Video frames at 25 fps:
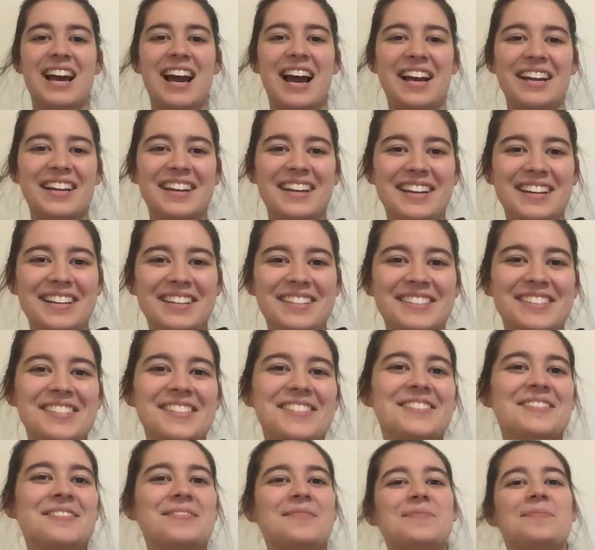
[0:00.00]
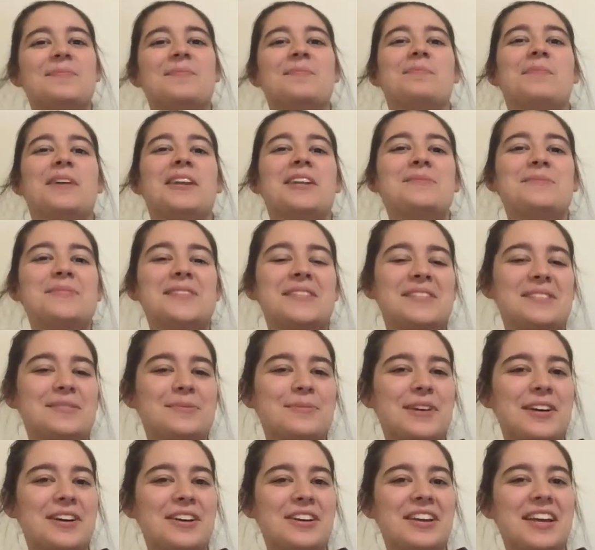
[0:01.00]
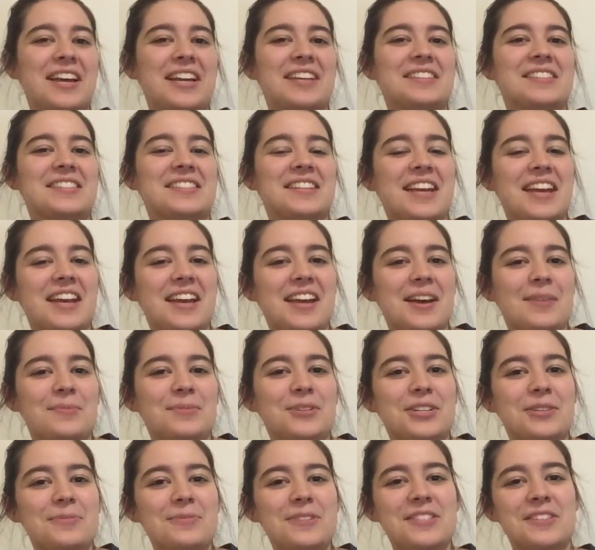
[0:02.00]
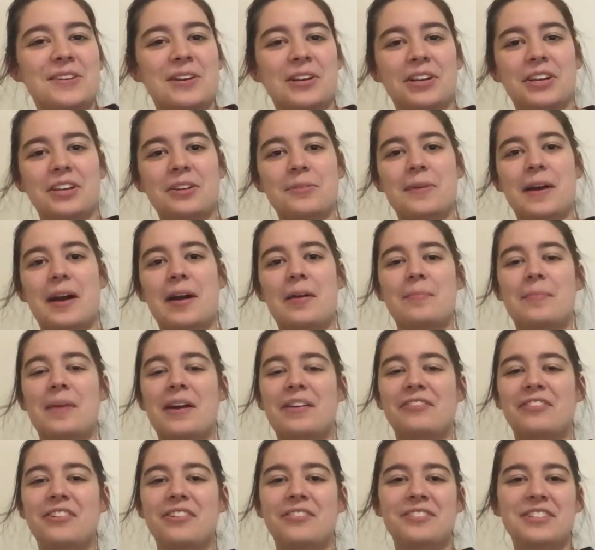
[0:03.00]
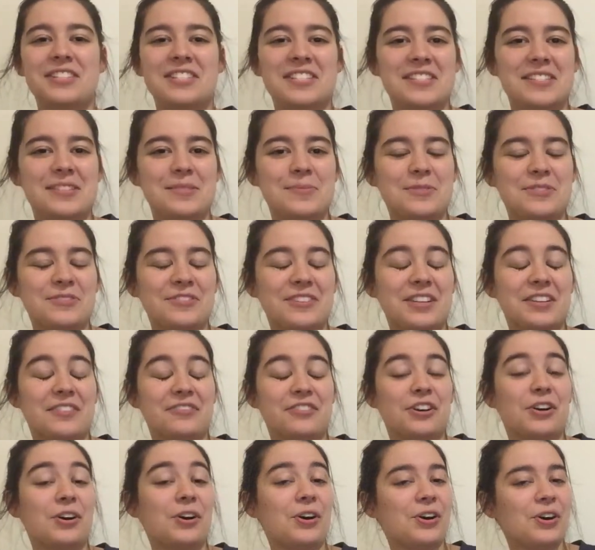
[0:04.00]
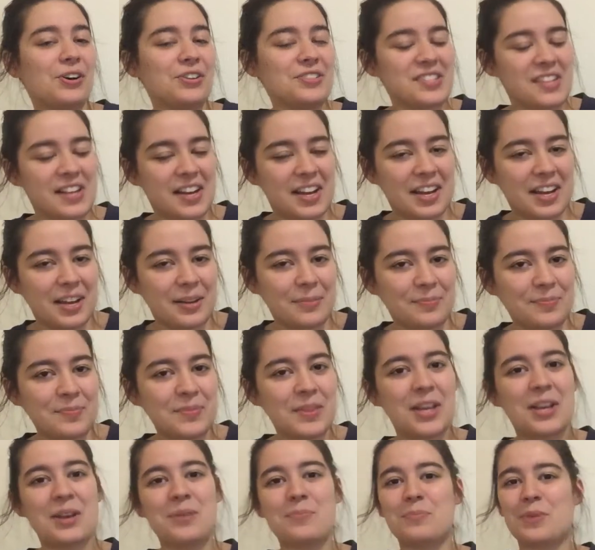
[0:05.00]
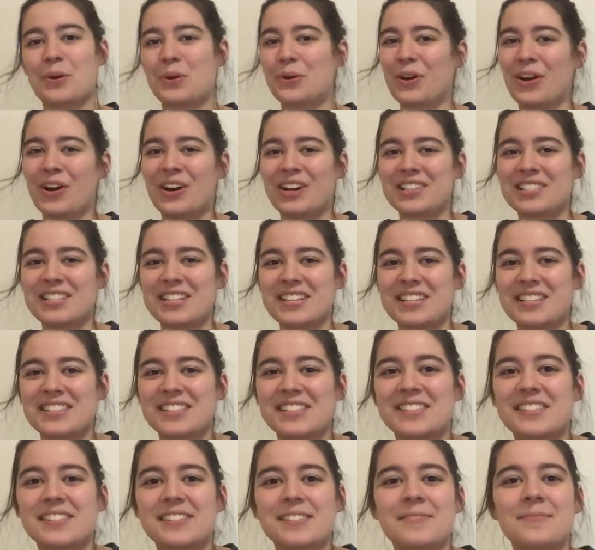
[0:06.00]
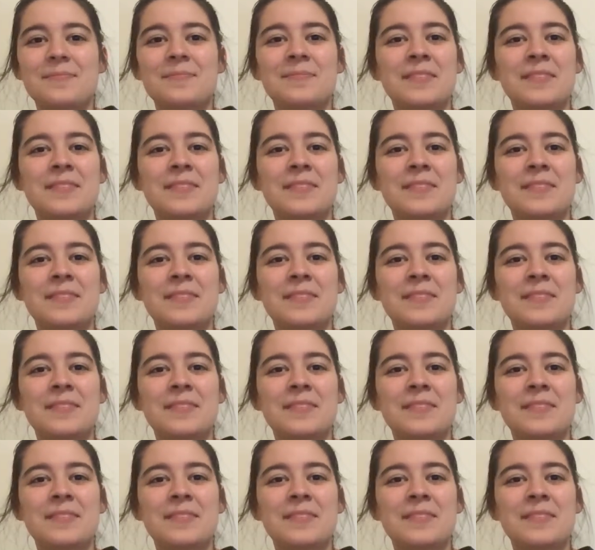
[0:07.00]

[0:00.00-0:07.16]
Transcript: Hi guys, my name is Isabel and today I'm going to be talking about my favorite Disney movie of all time, Pocahontas.